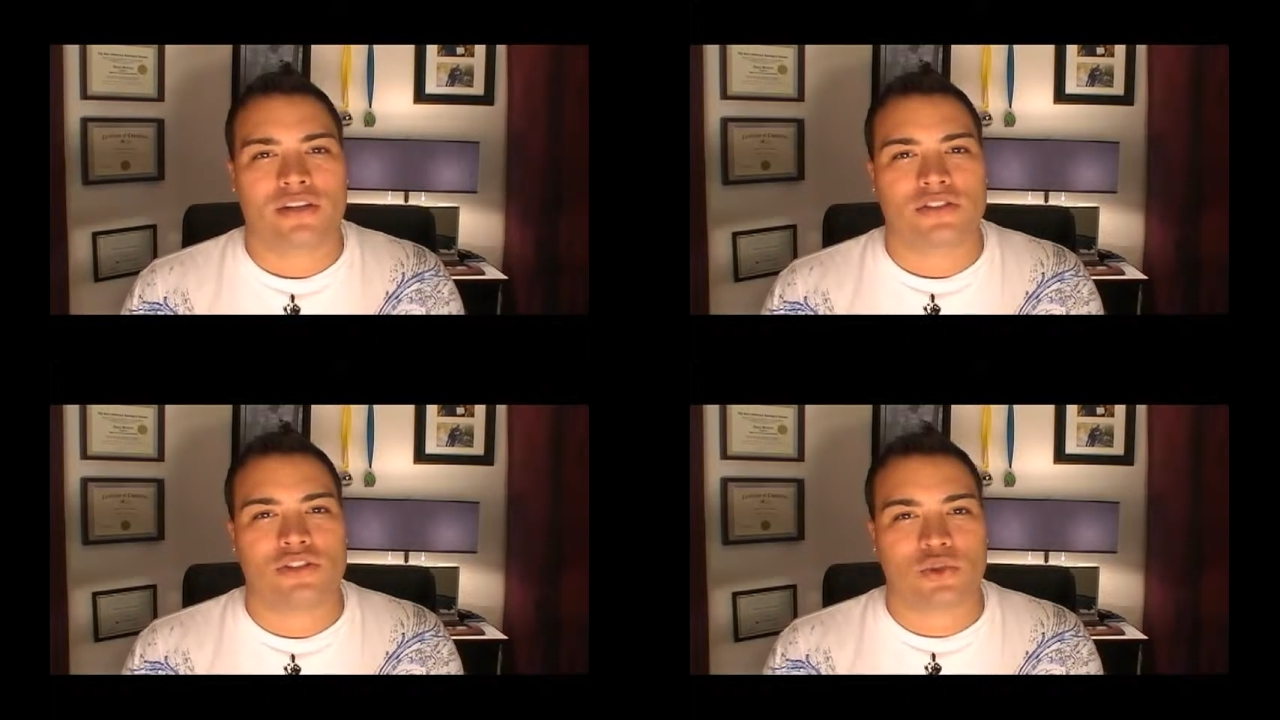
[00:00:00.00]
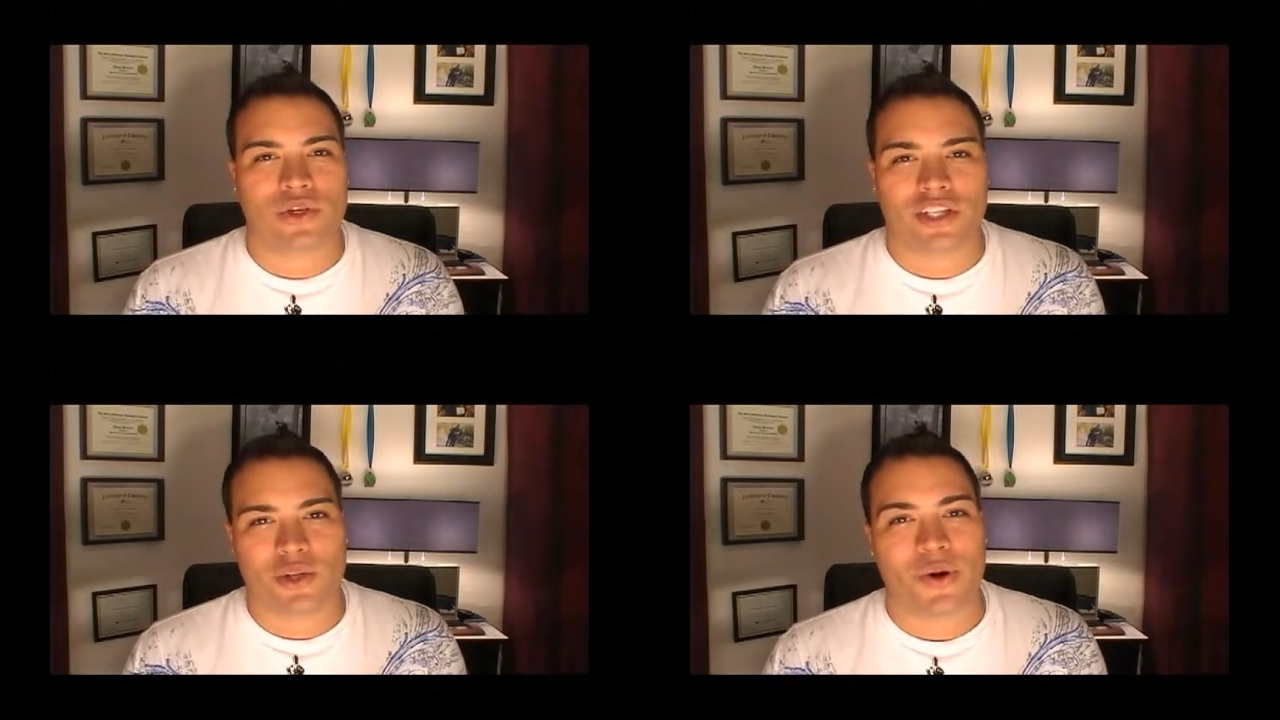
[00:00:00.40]
to
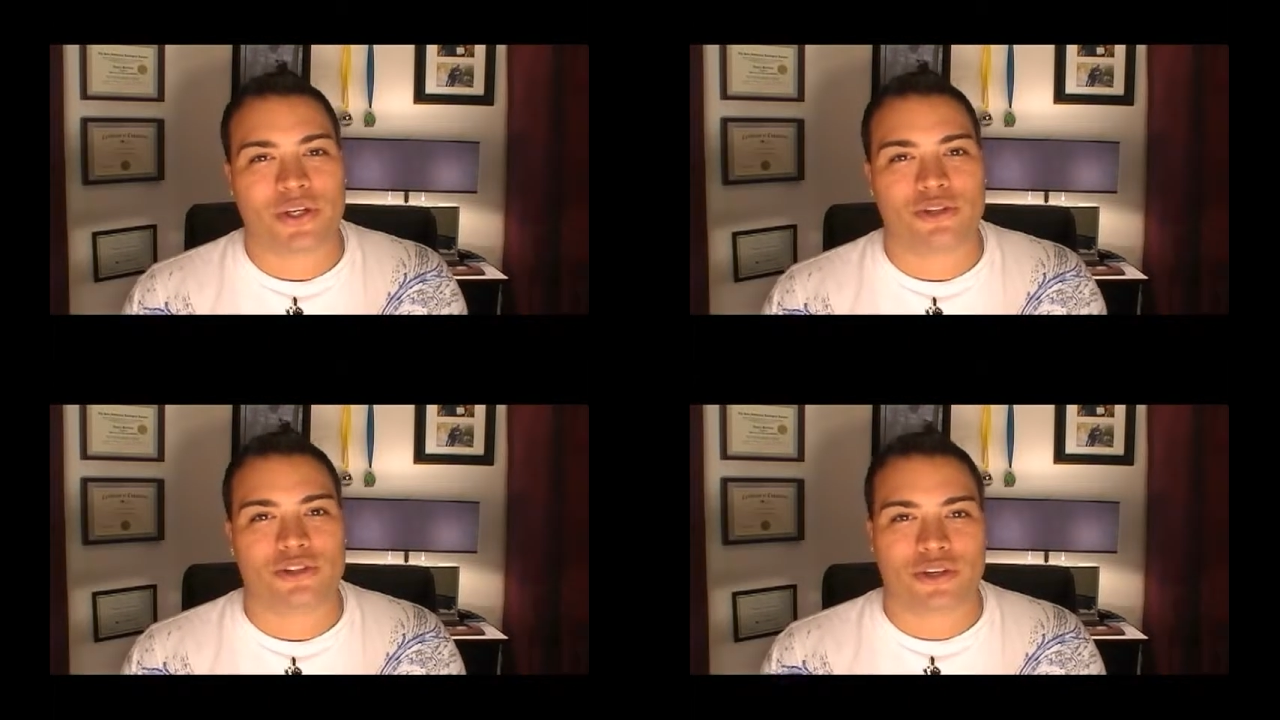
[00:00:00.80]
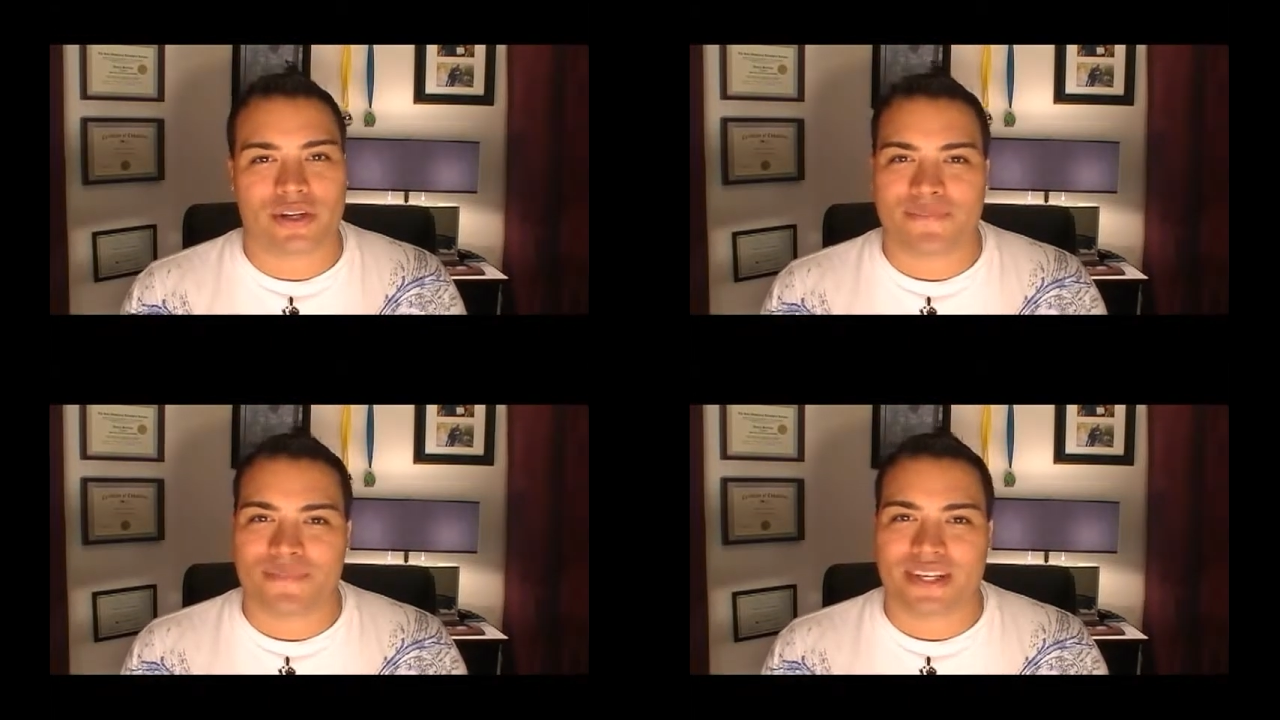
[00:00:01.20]
joining you on your
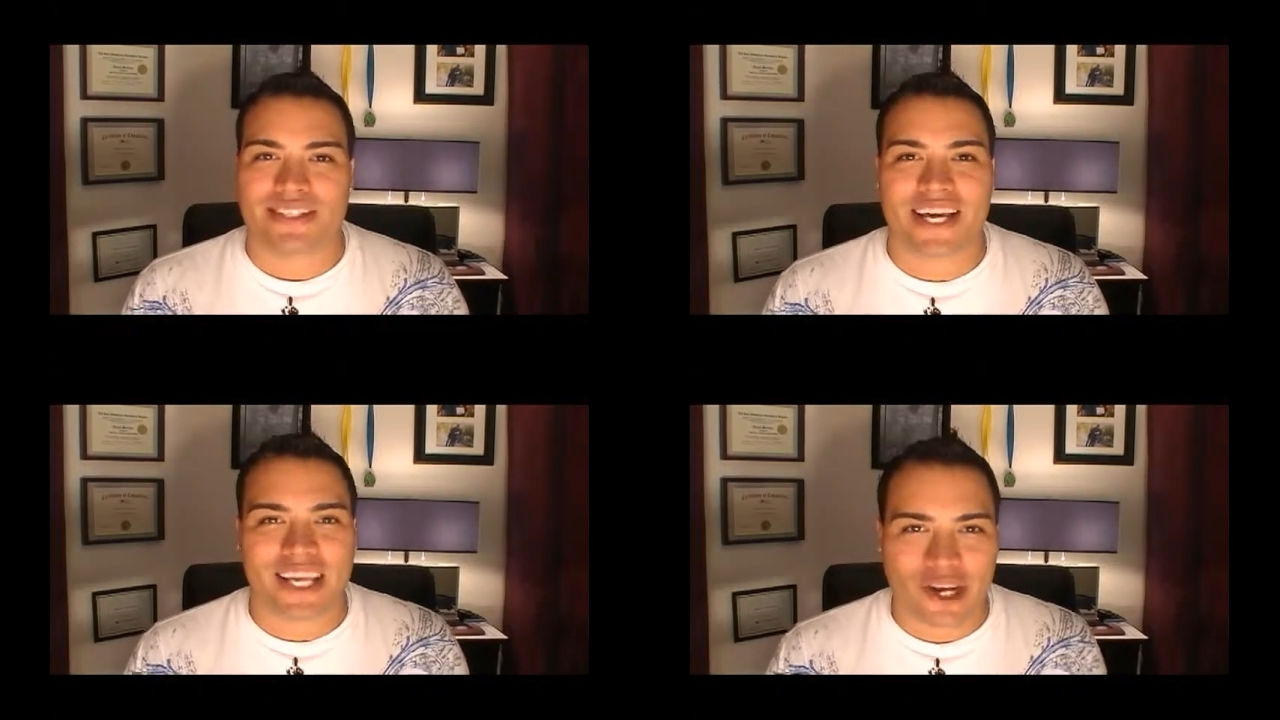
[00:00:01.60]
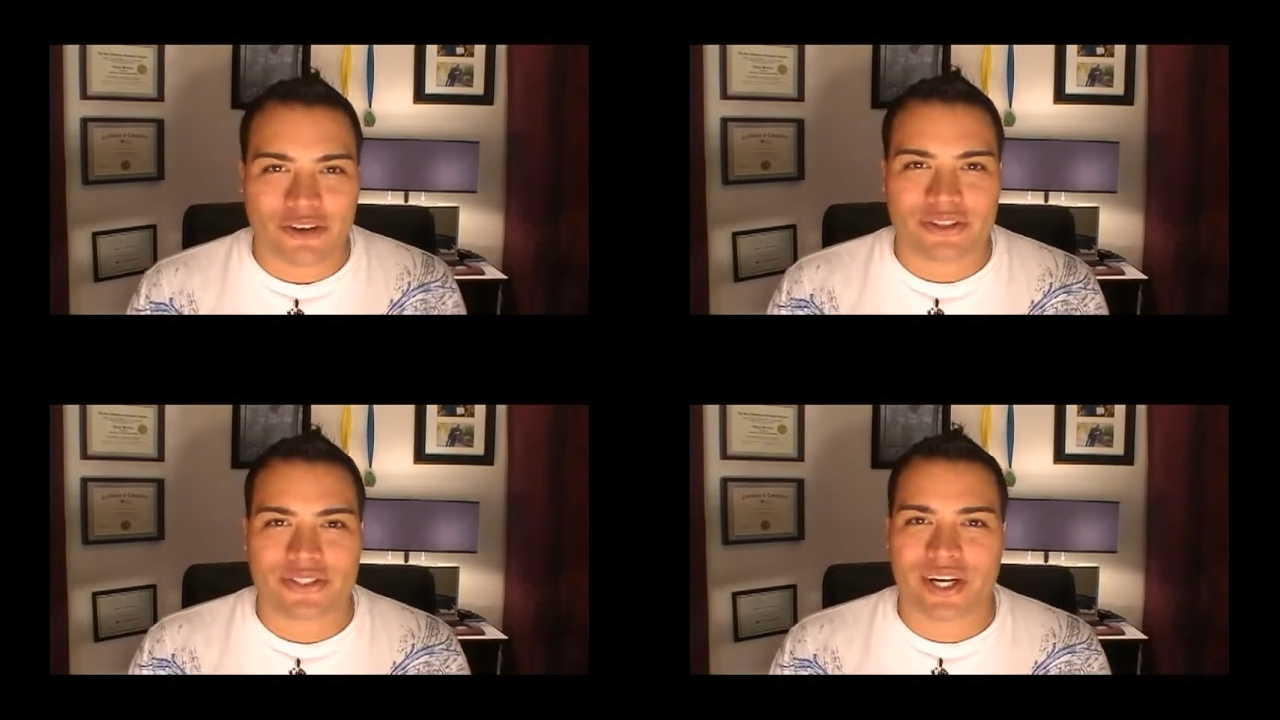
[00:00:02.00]
journey. Take care
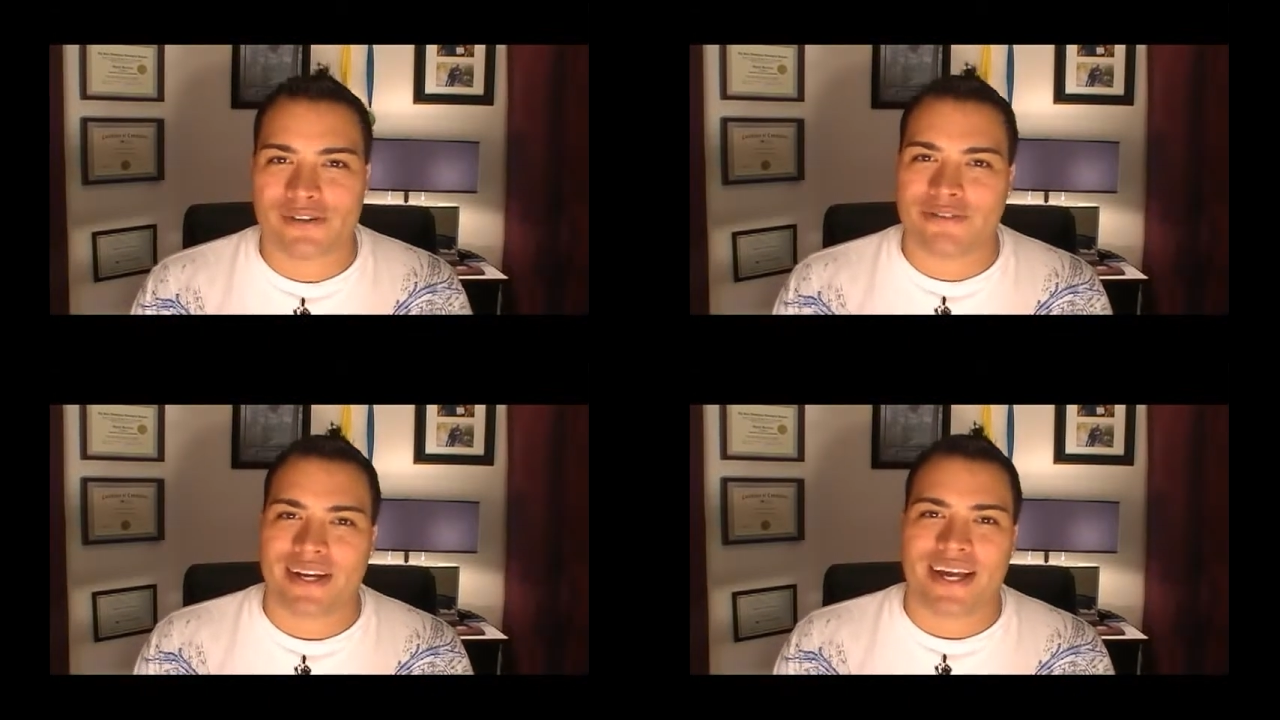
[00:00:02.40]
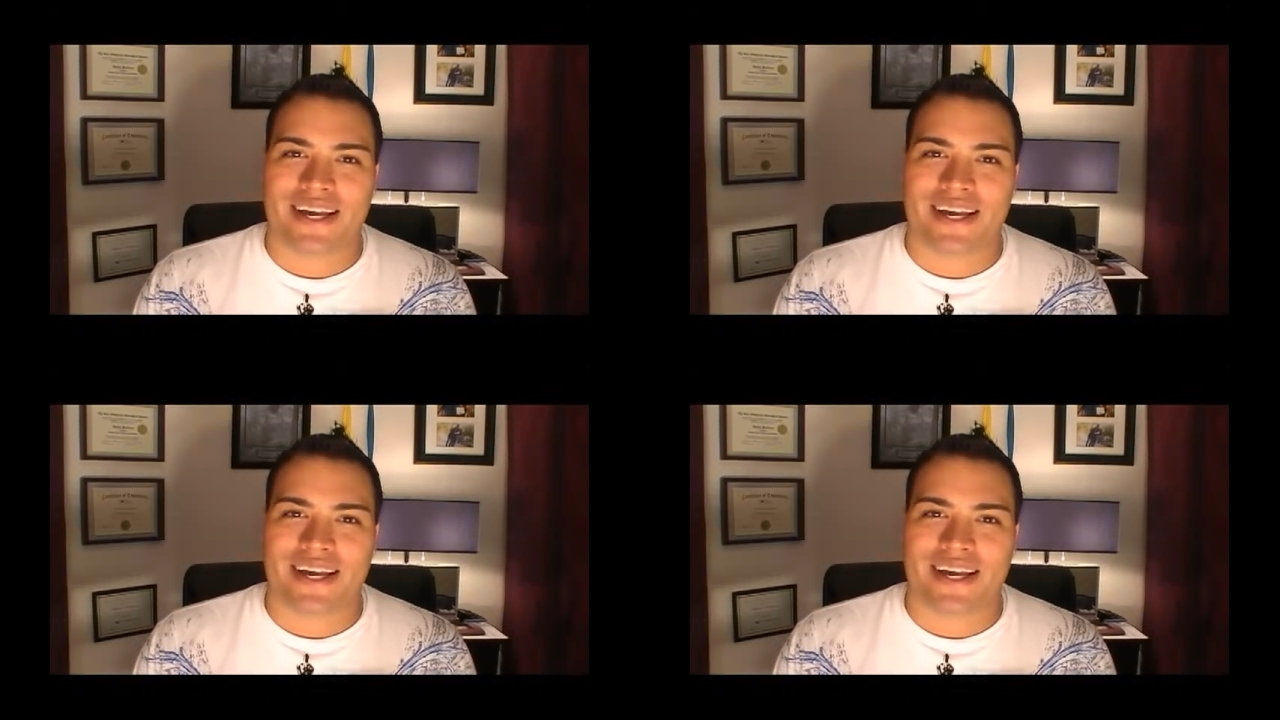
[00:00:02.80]
of yourself.